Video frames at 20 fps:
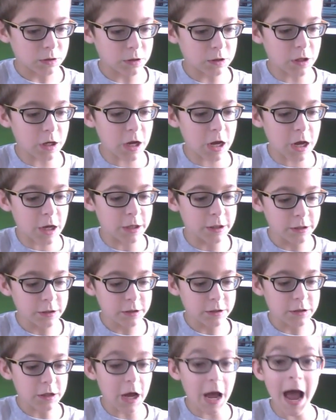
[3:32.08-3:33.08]

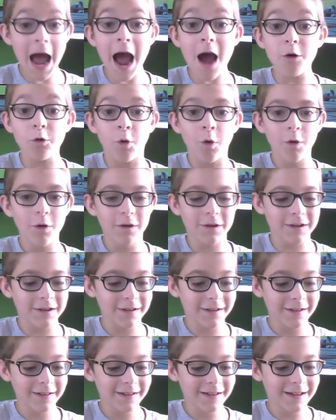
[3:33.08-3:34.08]
Ow!
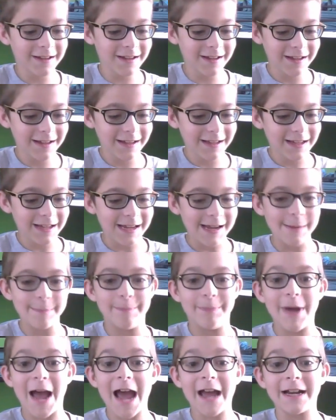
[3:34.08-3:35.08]
I'm
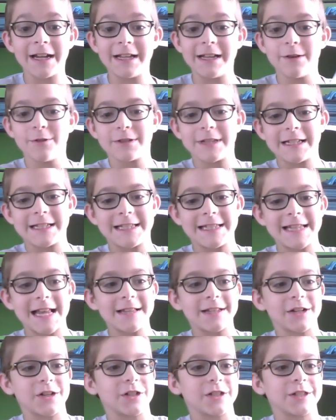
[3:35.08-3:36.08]
bad at using
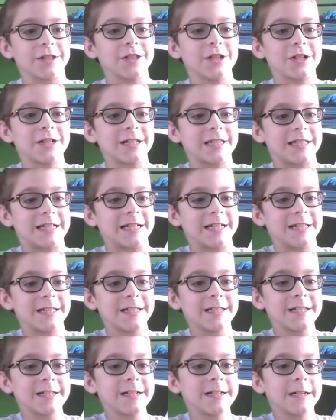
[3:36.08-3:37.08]
scissors. Look at
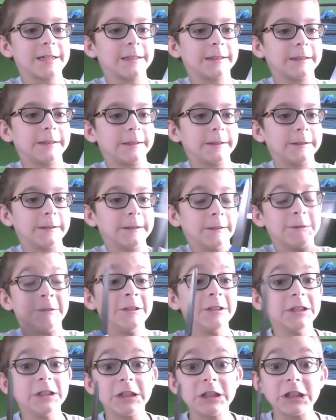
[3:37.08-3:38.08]
this.
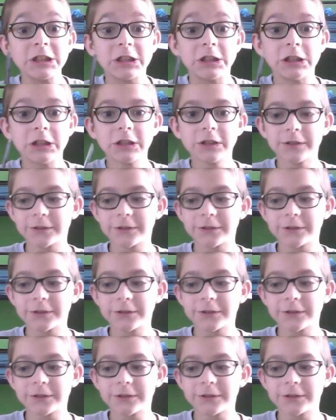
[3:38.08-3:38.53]
Ugh!